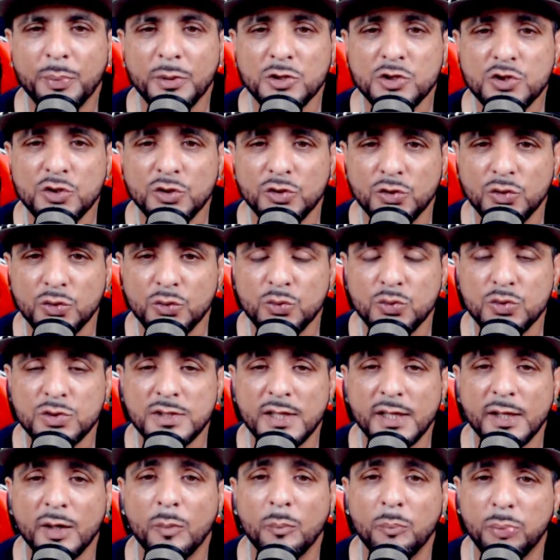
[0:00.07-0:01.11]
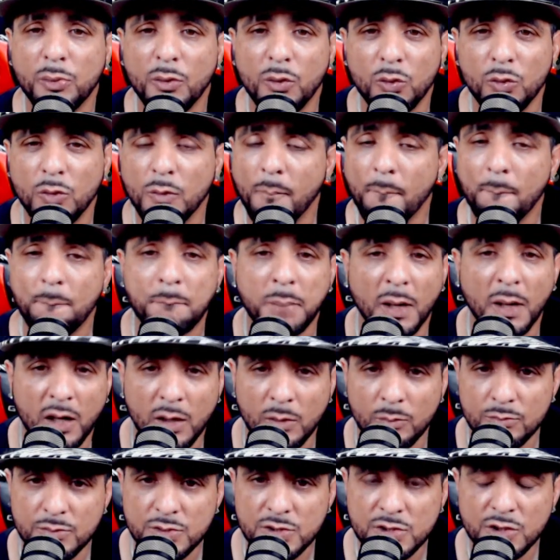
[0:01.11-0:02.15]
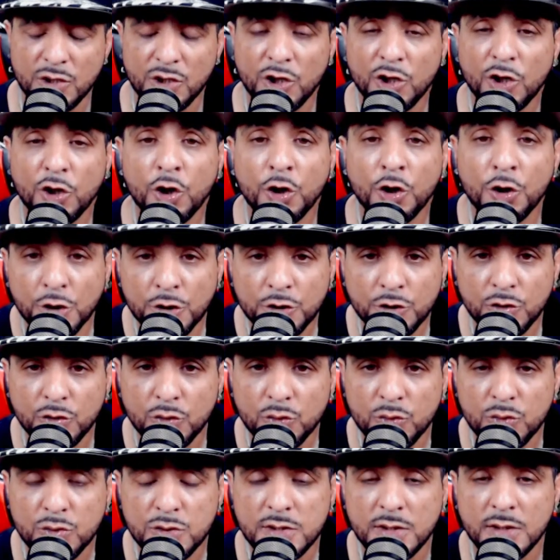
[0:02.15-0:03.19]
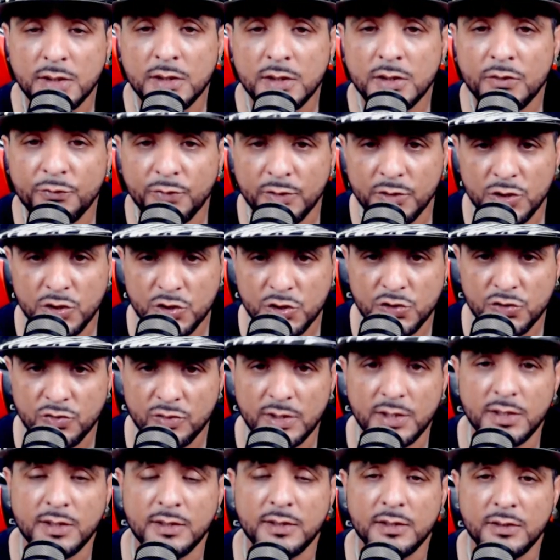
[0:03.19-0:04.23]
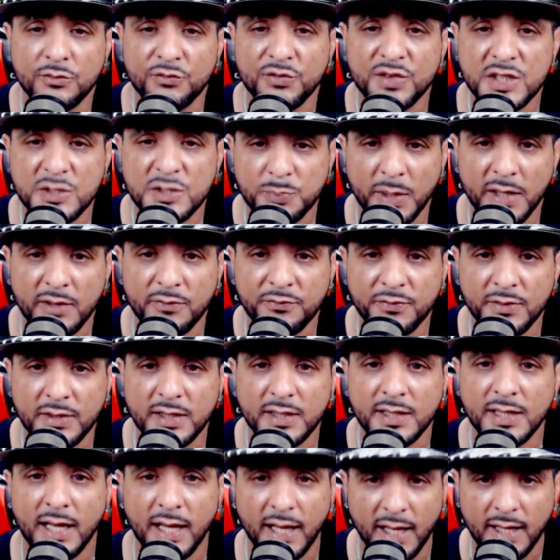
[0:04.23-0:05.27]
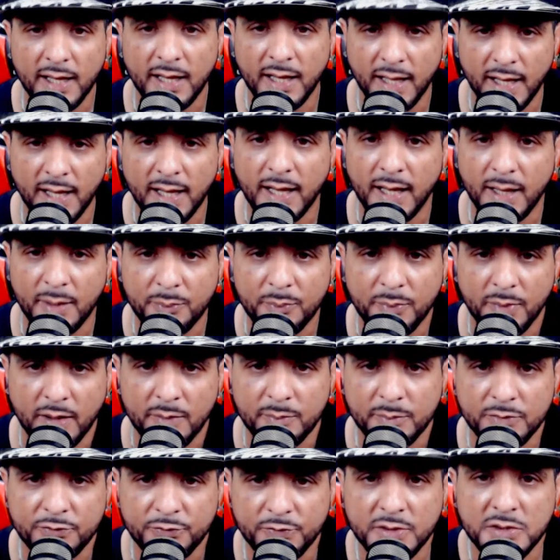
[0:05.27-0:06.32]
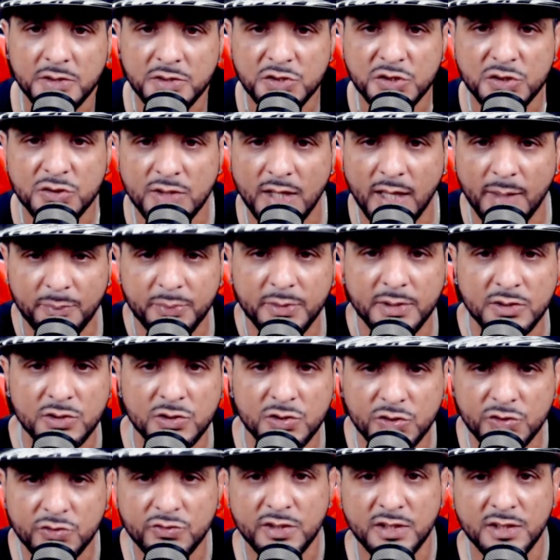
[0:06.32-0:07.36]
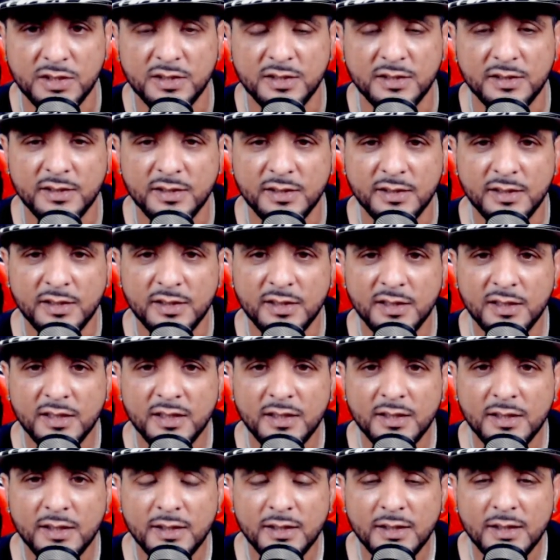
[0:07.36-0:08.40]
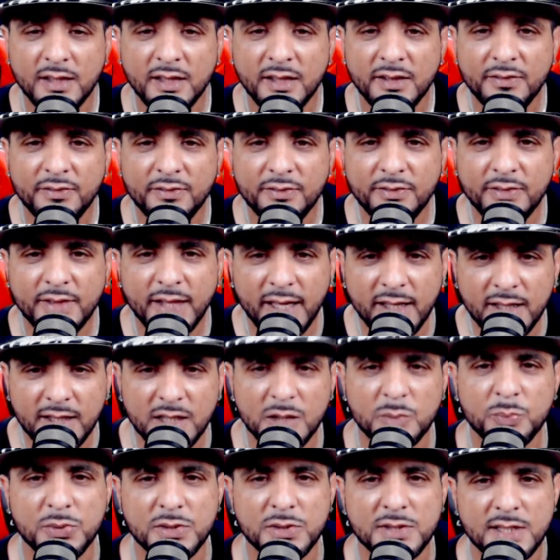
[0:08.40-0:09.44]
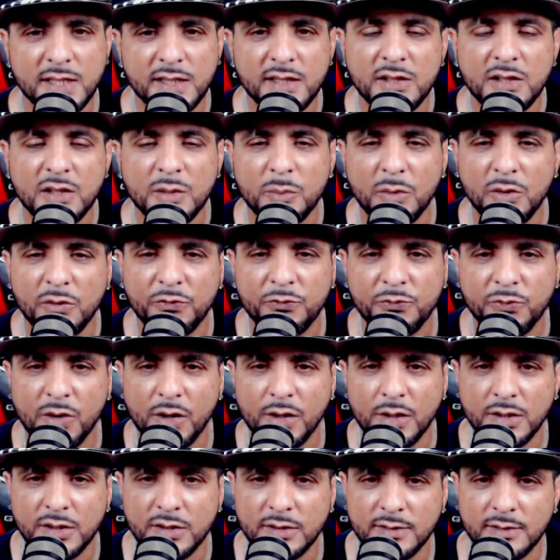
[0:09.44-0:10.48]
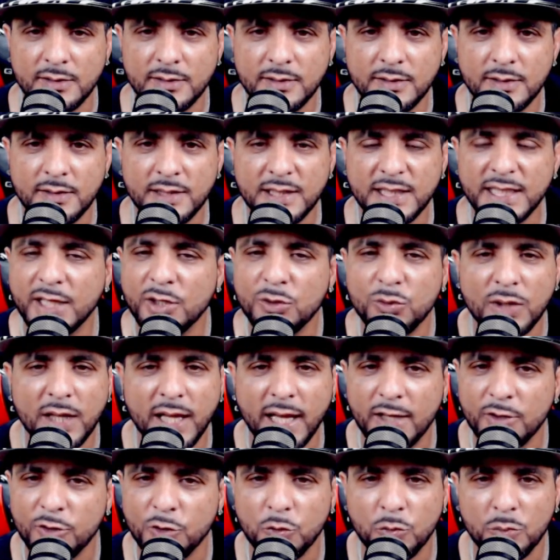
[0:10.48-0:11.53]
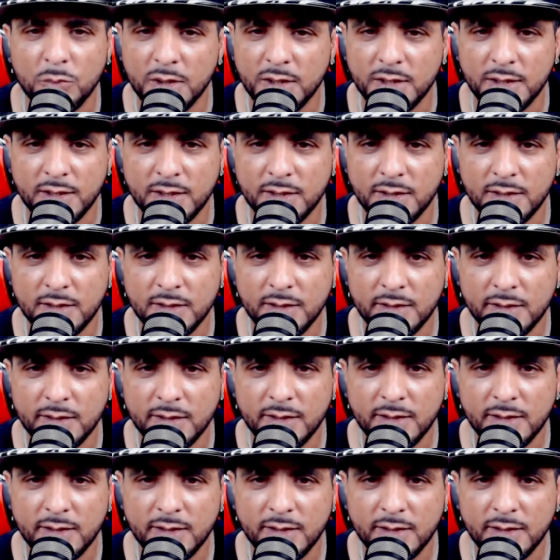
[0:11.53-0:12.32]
a bunch of dudes that are broke, bums, hood dudes from the street. Respectfully, I, am from the. I be in the street. Ninety percent of them are fronting. They don't got no money.